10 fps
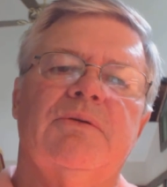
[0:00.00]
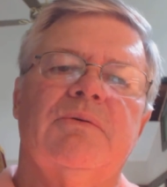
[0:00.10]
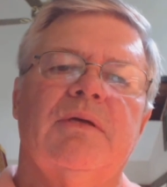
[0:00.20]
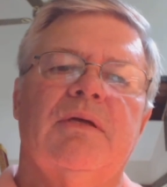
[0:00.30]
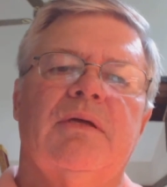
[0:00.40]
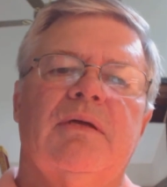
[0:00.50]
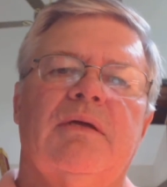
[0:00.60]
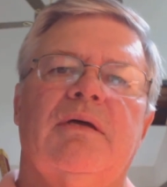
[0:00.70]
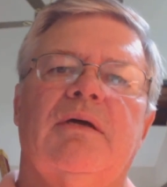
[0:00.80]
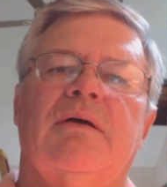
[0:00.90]
to
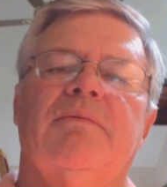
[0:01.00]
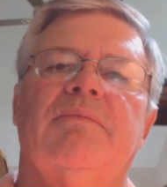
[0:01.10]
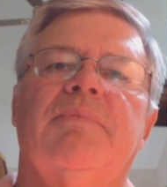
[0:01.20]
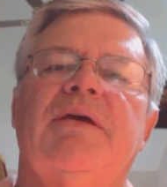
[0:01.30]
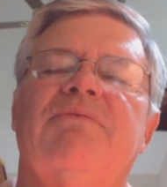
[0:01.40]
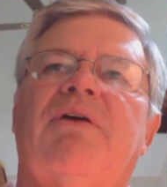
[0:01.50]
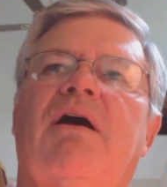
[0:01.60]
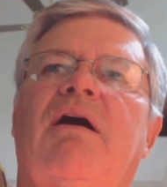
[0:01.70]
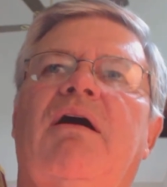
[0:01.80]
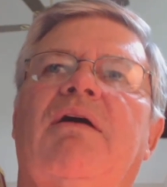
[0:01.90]
be
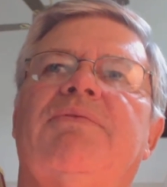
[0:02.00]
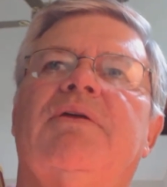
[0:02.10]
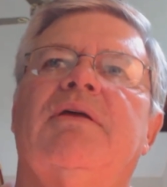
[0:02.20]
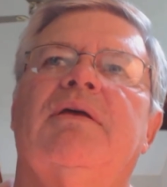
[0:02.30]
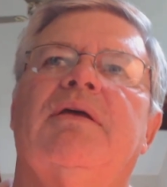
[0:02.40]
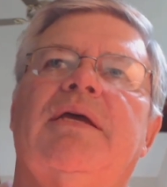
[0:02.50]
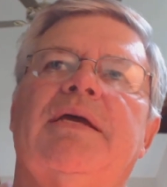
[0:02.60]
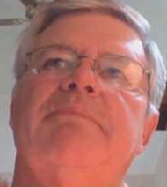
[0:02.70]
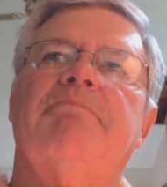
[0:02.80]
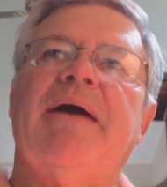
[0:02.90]
involved
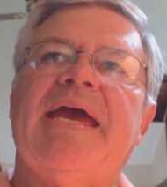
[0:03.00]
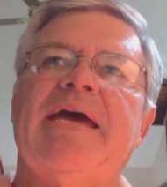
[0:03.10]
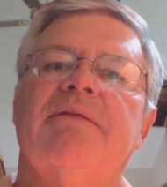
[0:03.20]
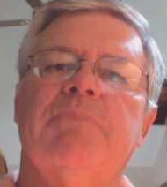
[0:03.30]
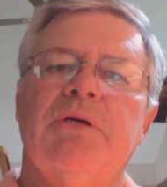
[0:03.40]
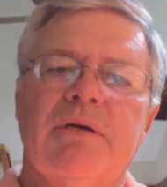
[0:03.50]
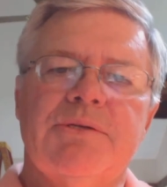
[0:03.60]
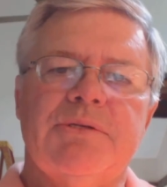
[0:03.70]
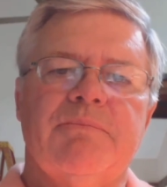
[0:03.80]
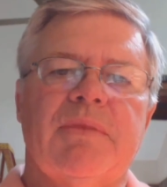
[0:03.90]
in banned
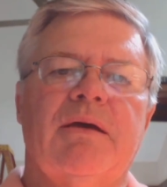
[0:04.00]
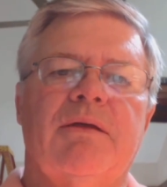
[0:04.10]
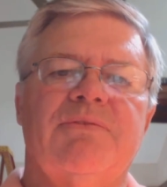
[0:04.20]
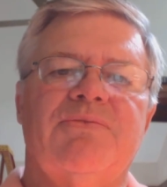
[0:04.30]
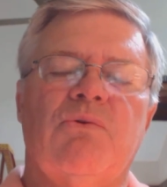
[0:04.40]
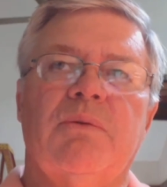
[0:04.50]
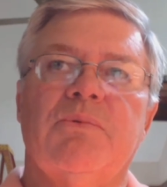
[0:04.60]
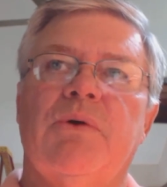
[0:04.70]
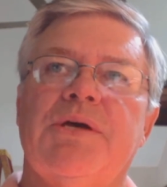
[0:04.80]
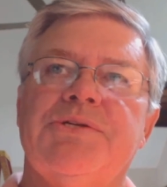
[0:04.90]
books. The
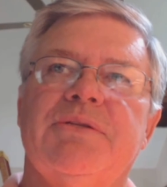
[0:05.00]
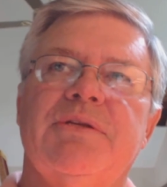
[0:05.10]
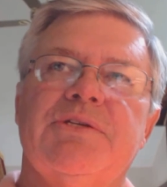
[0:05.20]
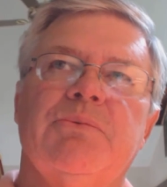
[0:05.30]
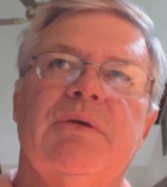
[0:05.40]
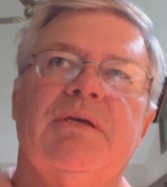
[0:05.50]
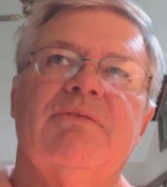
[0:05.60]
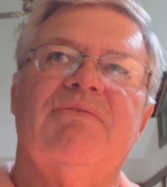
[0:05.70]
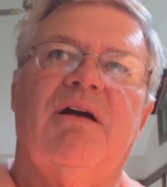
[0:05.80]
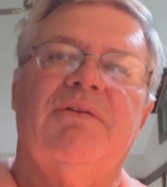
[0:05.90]
forum question this week
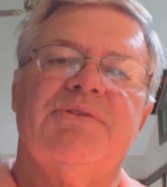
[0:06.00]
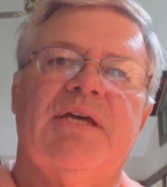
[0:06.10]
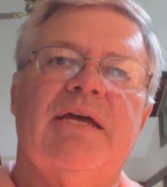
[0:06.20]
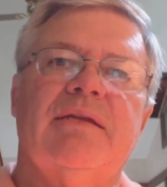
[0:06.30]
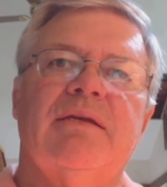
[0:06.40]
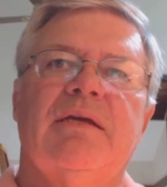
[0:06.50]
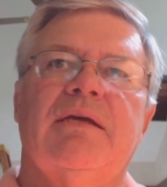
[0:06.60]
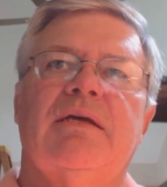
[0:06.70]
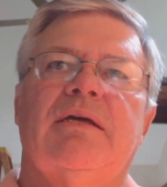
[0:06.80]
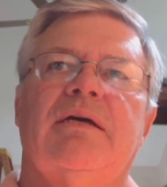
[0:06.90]
involves that.
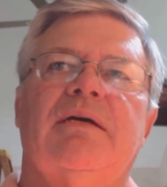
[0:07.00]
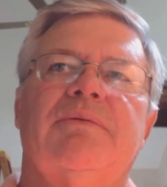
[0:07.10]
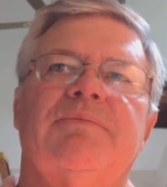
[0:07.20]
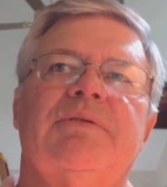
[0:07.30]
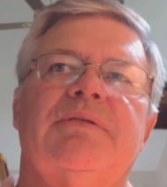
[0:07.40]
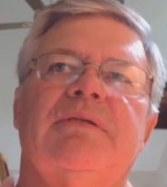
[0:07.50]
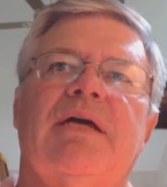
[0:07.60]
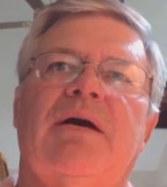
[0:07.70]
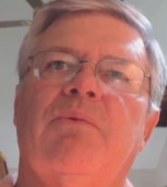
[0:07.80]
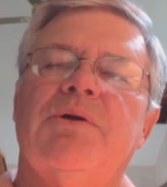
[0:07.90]

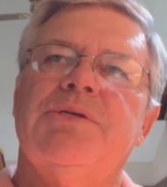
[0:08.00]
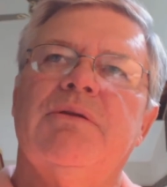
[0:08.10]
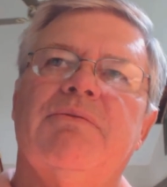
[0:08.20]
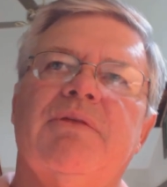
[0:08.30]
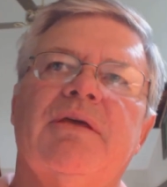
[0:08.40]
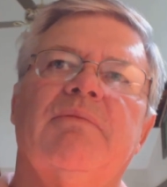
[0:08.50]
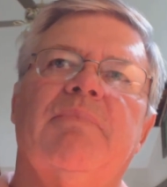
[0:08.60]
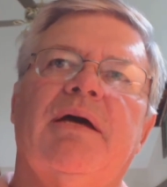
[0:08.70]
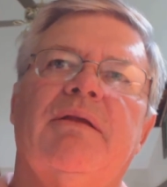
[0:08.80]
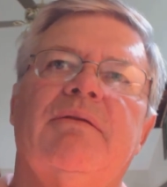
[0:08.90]
I want you to think
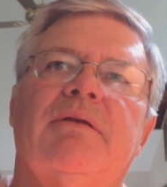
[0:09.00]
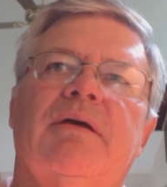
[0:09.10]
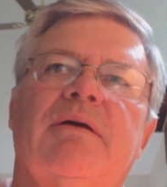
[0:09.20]
about